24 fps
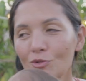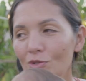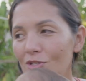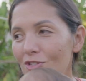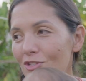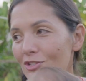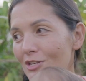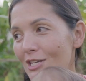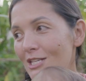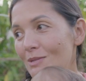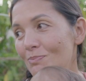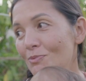
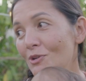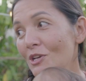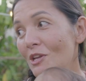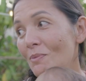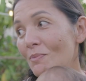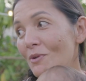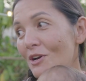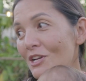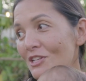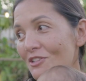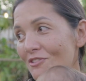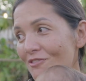was just pretty
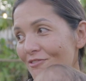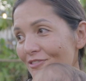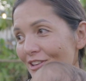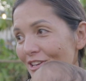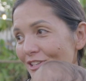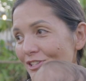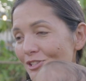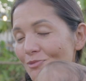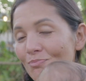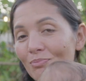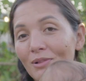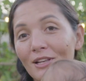much
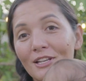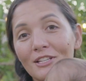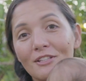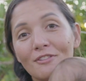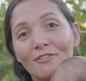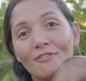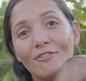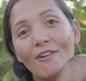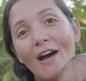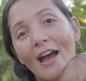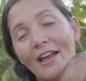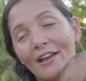fish plus
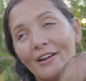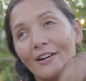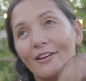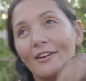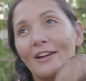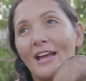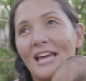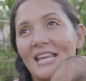fire.